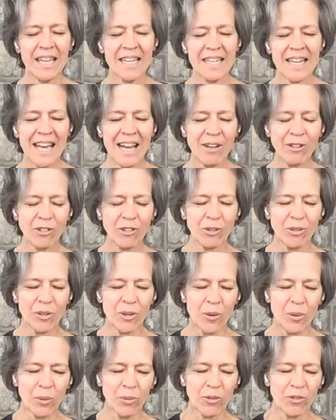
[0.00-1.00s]
And now, sort
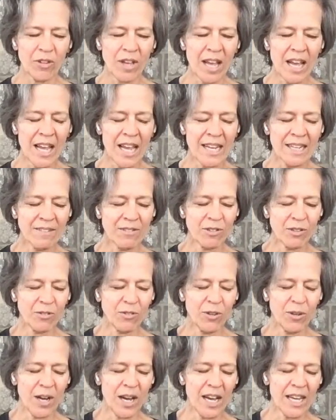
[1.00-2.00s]
of the whole side, as
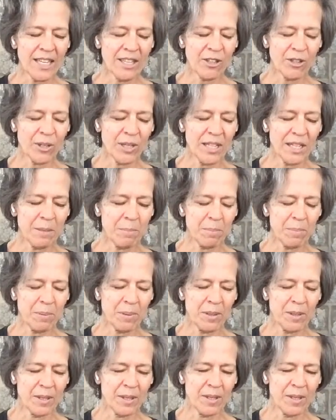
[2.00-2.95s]
if you hike your hip,